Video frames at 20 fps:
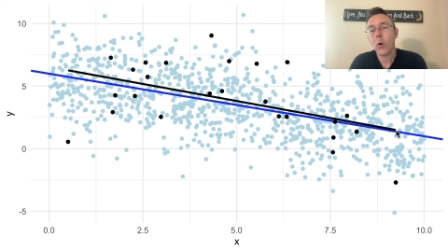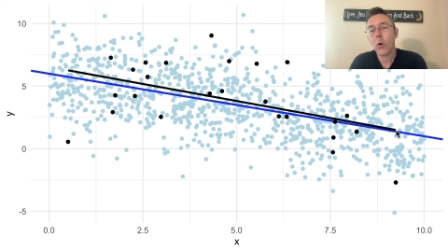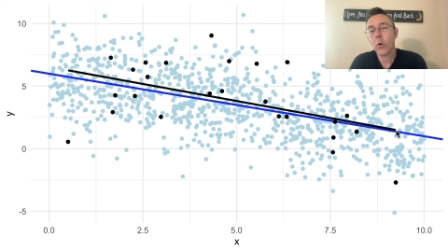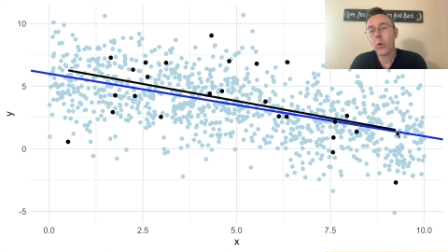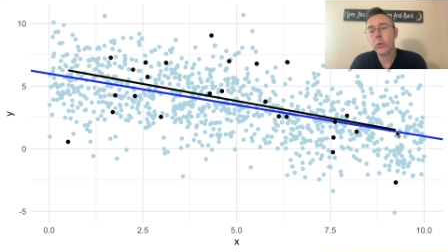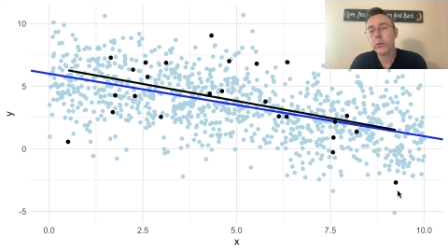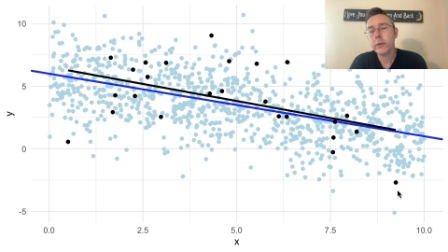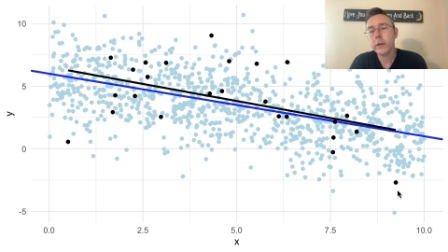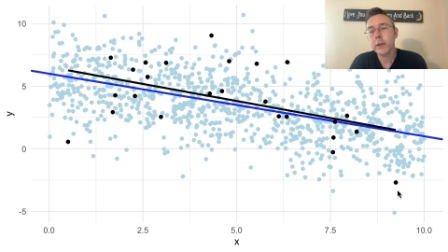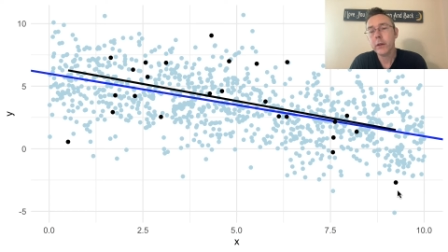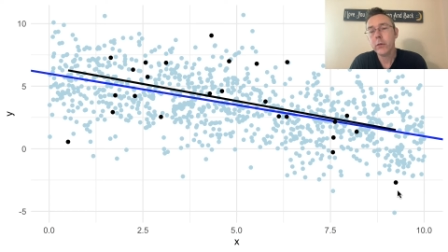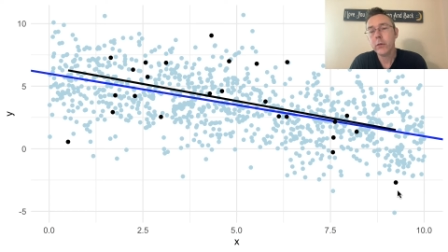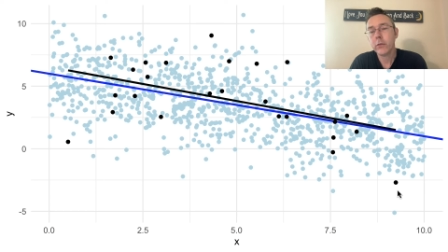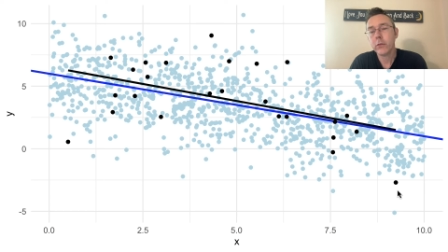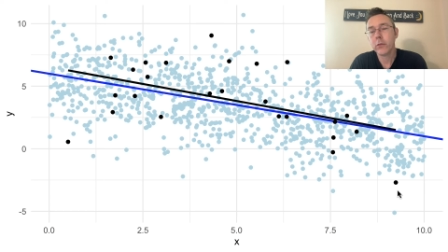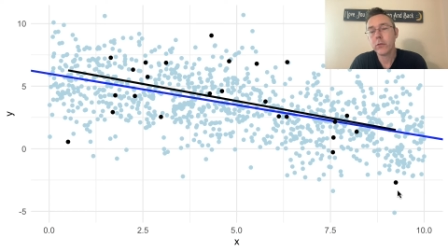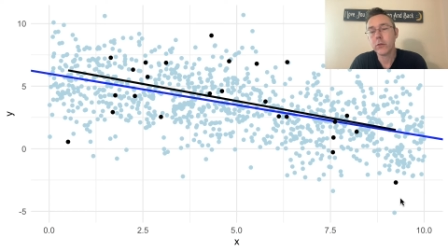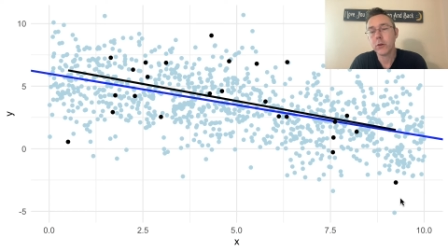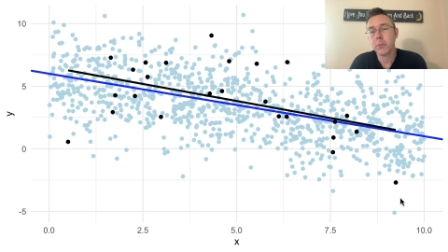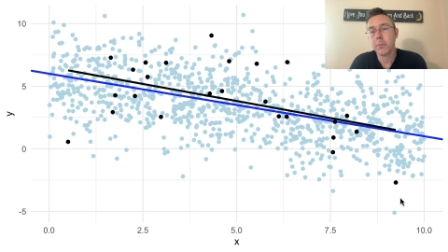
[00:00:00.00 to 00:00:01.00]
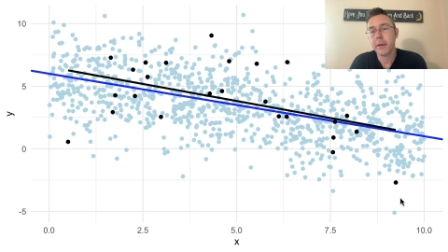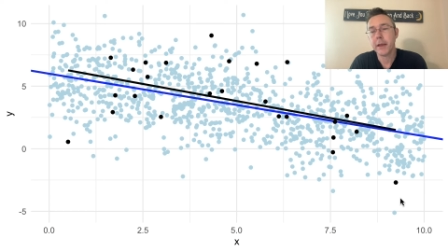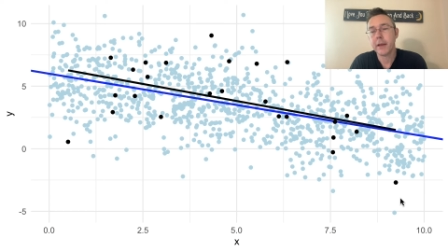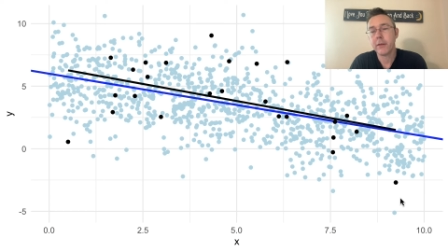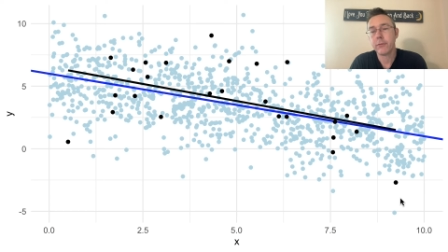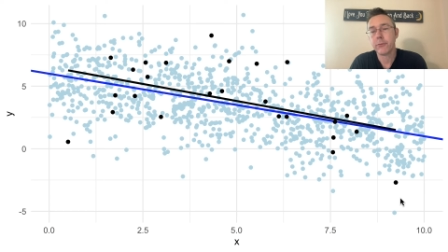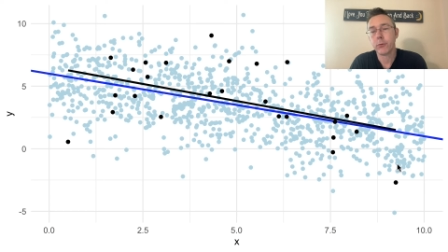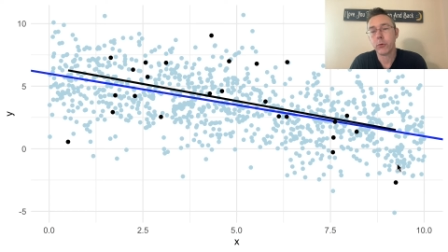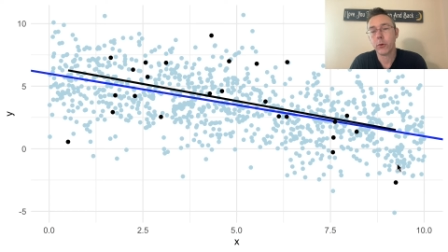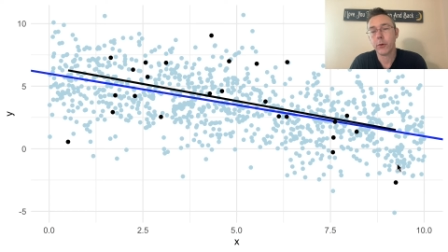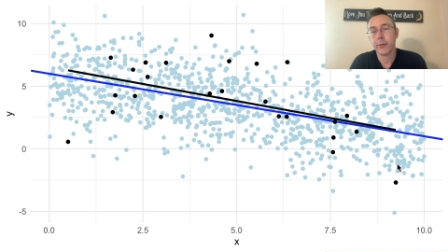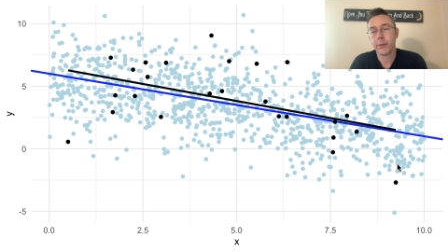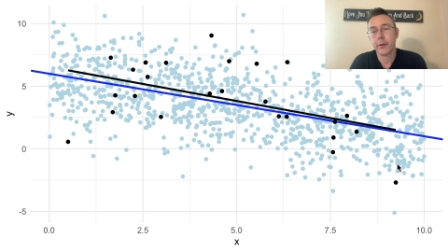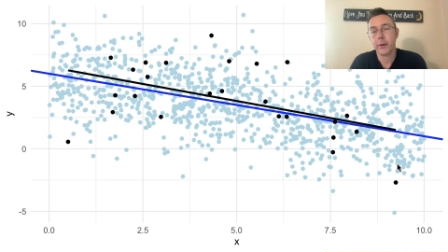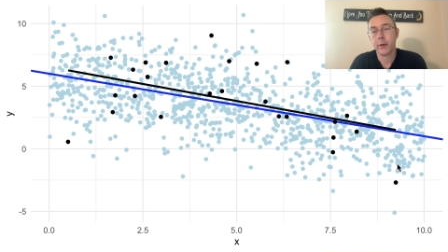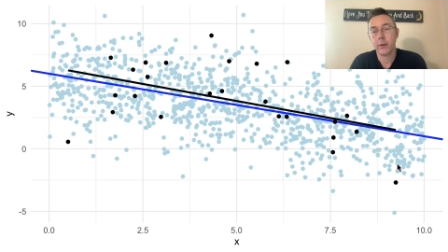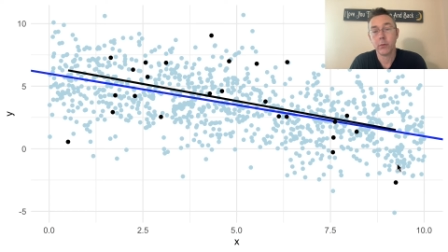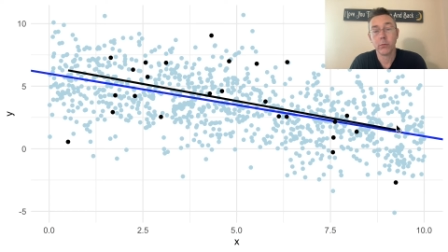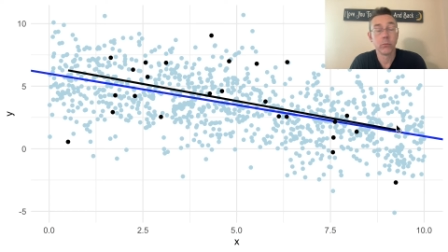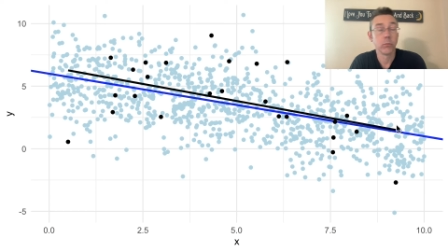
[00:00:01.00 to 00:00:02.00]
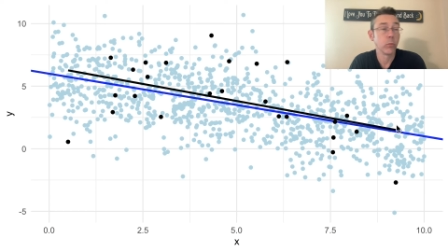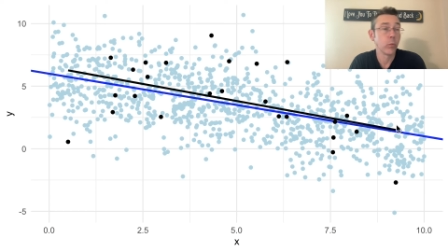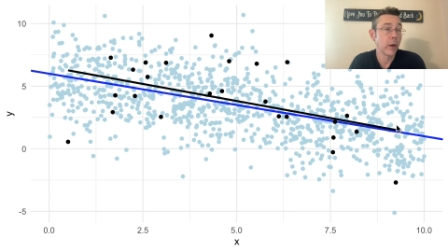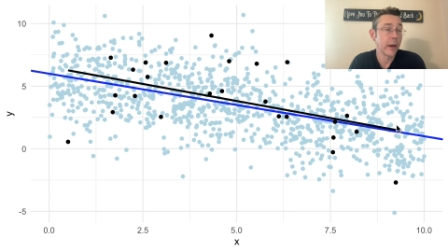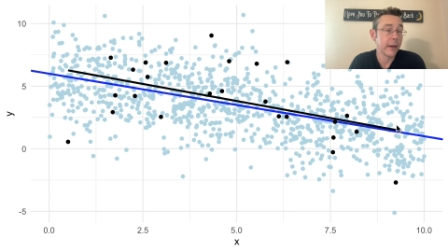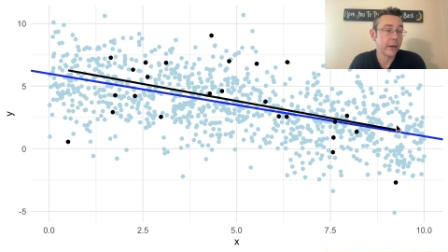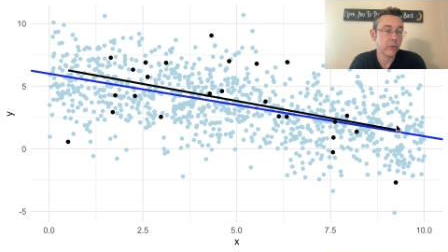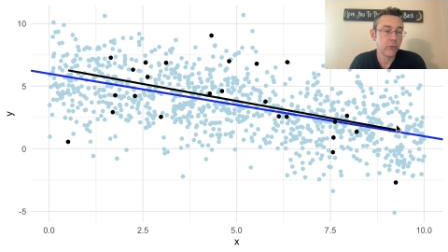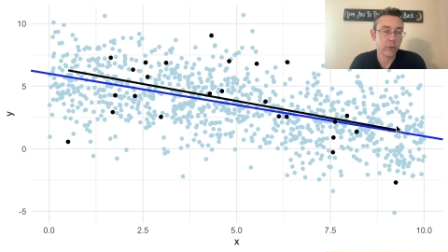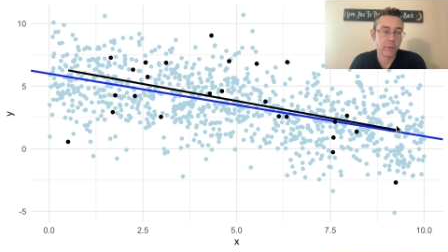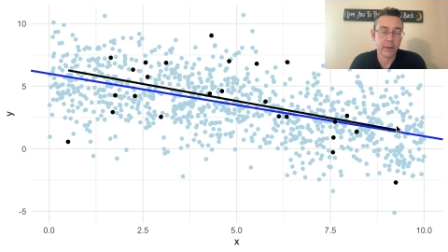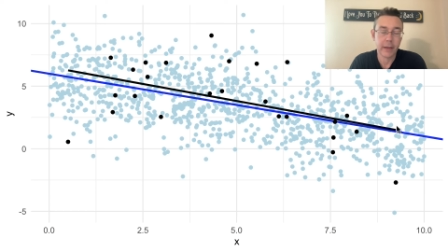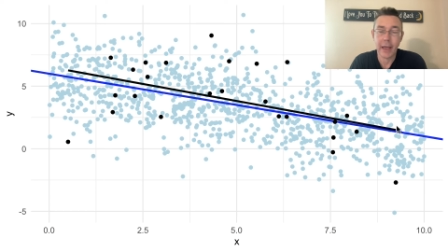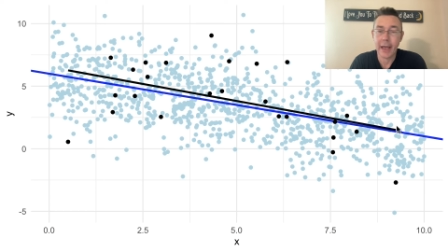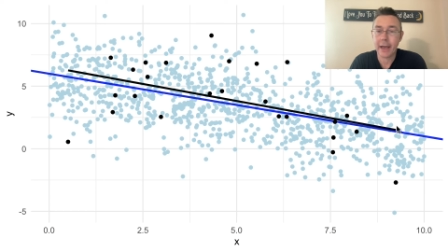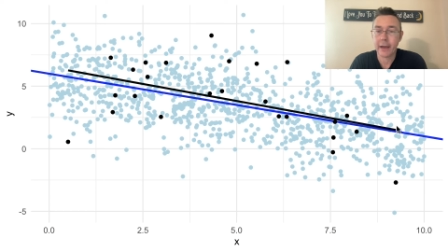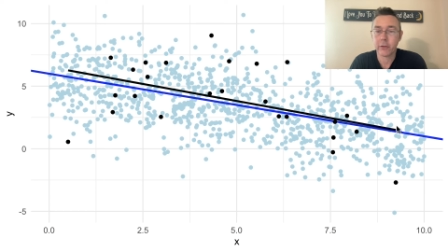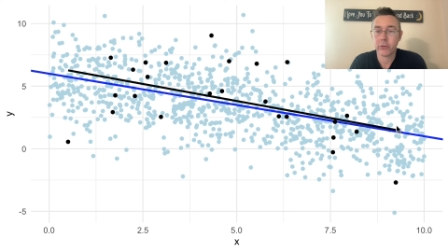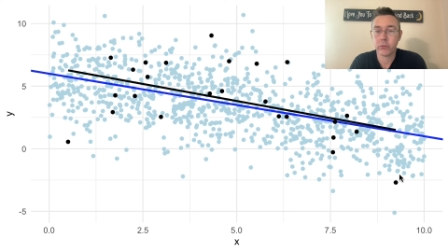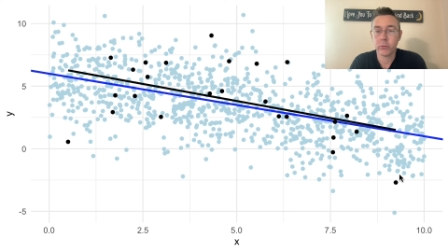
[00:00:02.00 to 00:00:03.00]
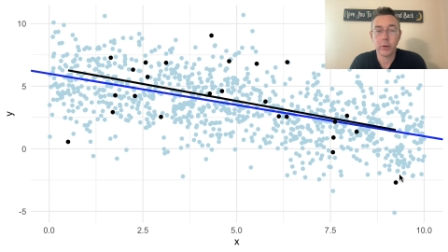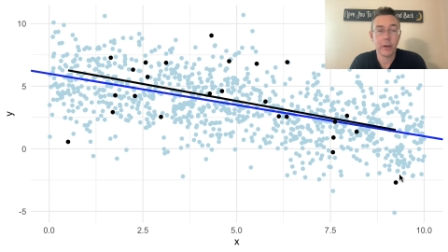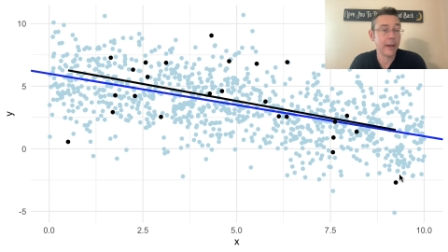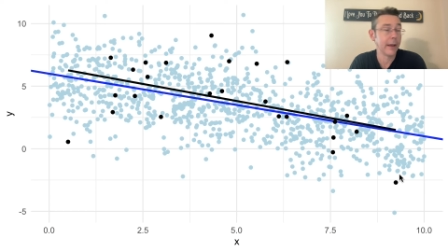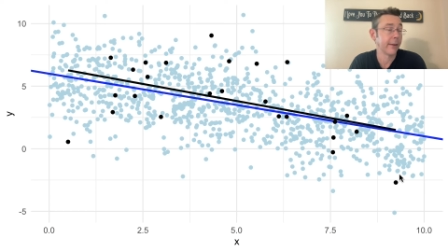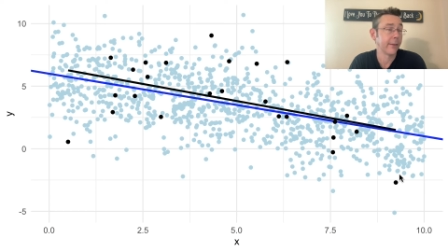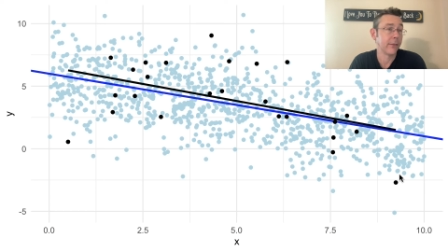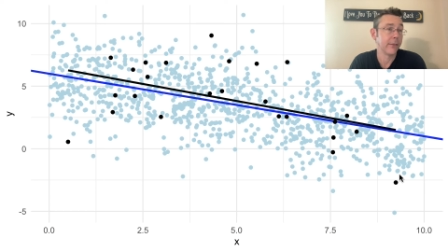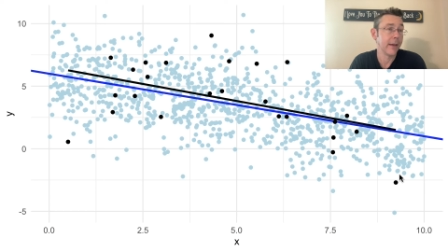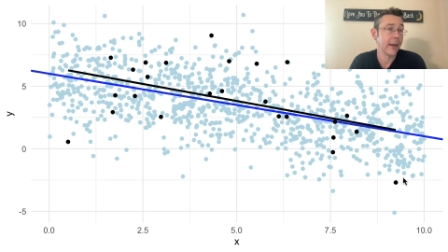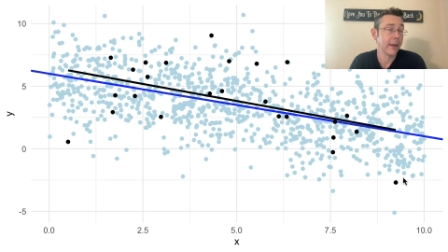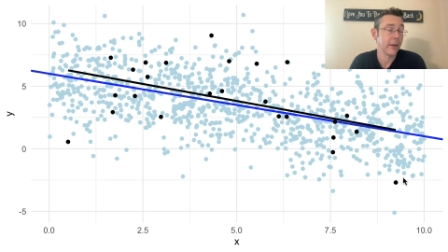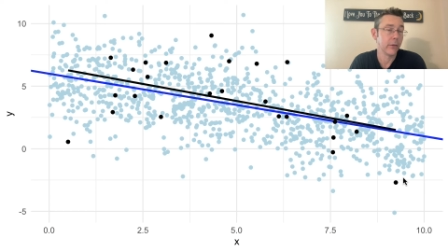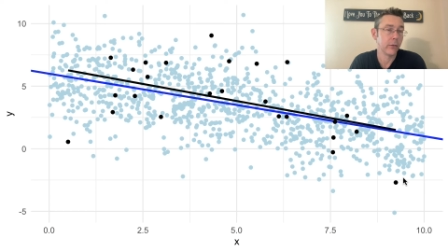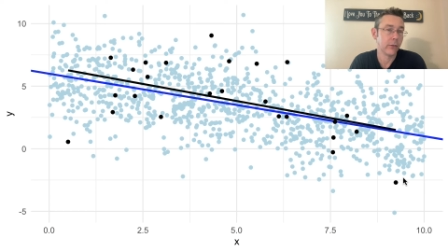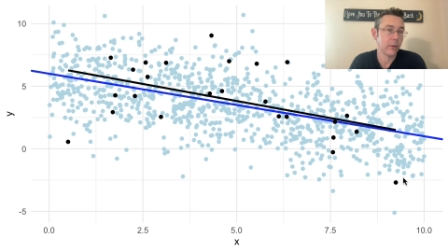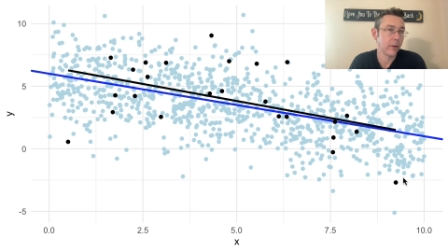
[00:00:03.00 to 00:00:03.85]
only used the domain for the range of the actual X values,